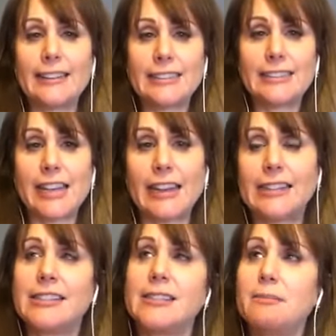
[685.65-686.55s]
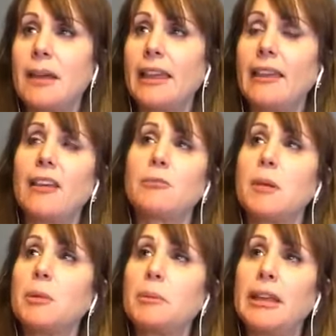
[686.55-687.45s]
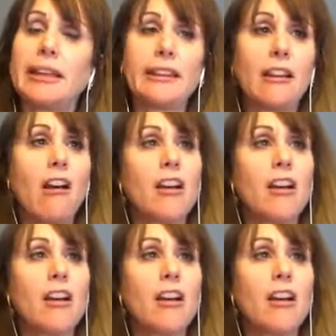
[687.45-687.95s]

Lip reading: days, I remember being in the car